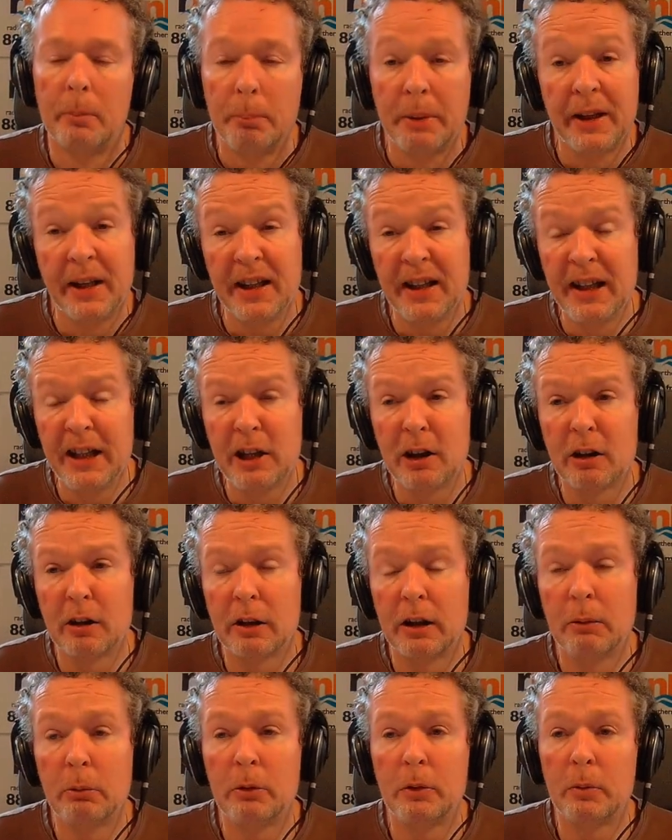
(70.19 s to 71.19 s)
But then
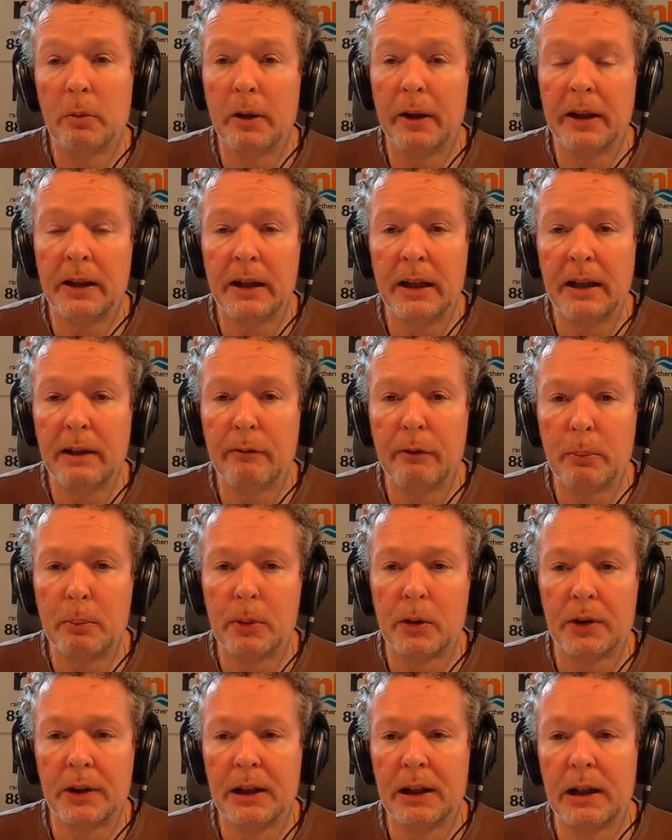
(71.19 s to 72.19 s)
either
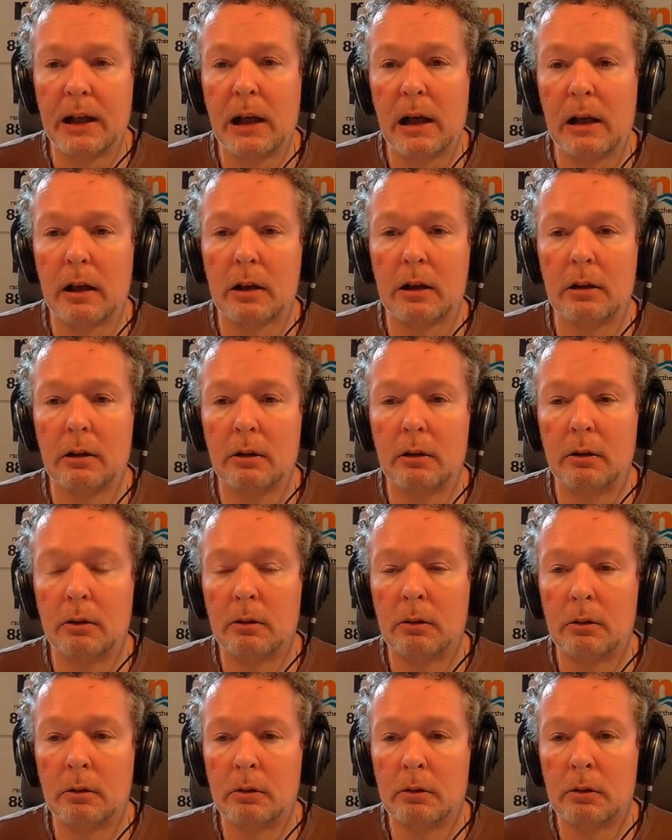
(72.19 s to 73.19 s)
by luck
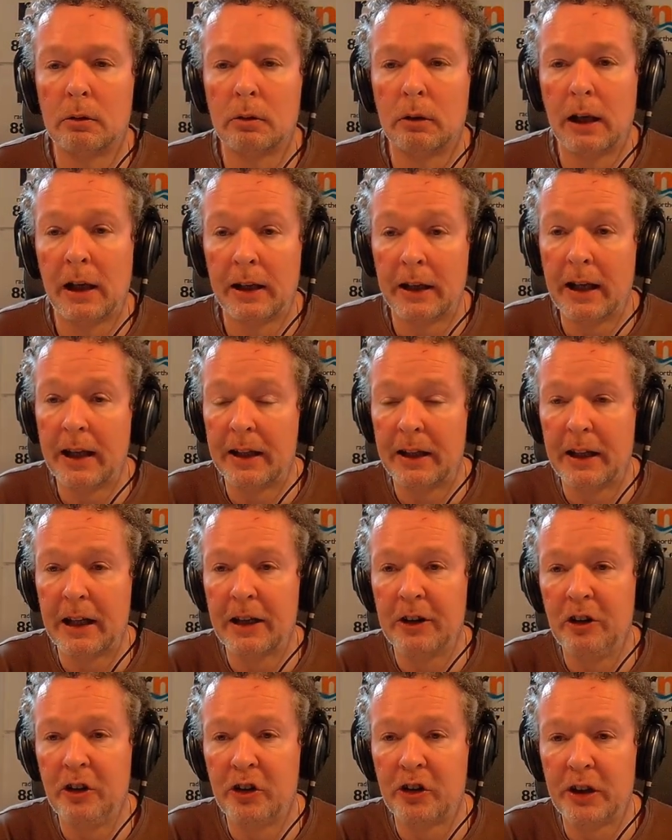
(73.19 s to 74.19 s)
or,
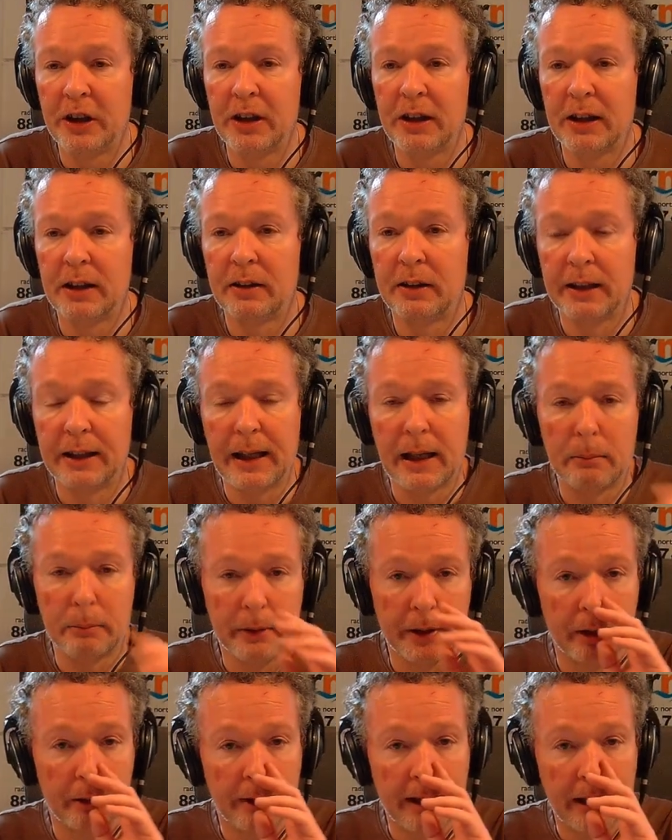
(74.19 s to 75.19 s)
and you see the
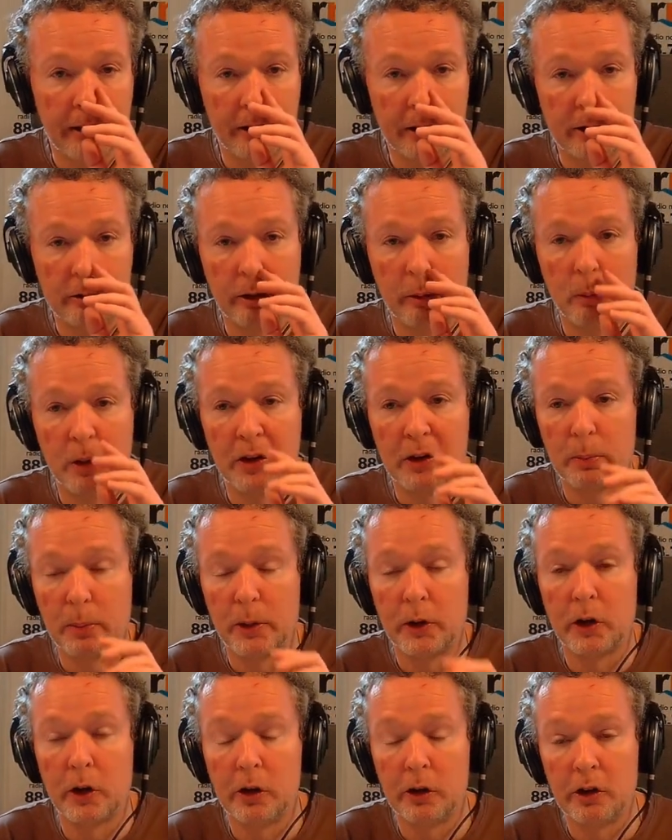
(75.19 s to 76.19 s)
DiCaprio character in Once
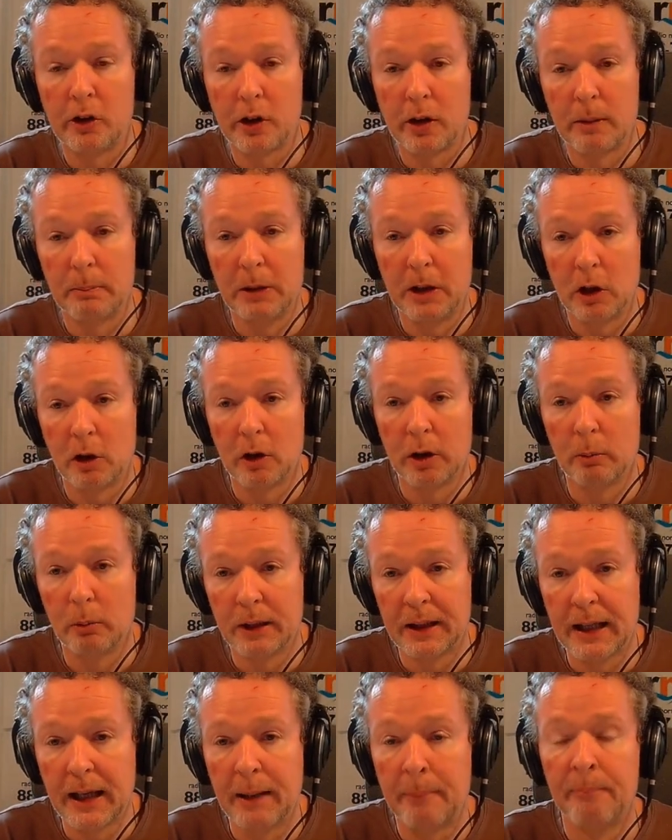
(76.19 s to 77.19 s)
Upon a Time in
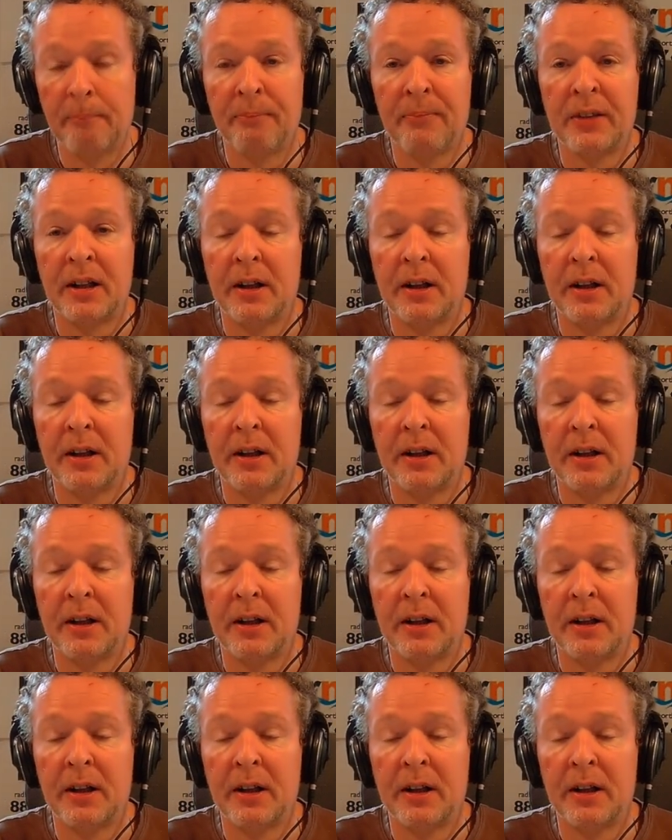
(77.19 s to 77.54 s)
Hollywood get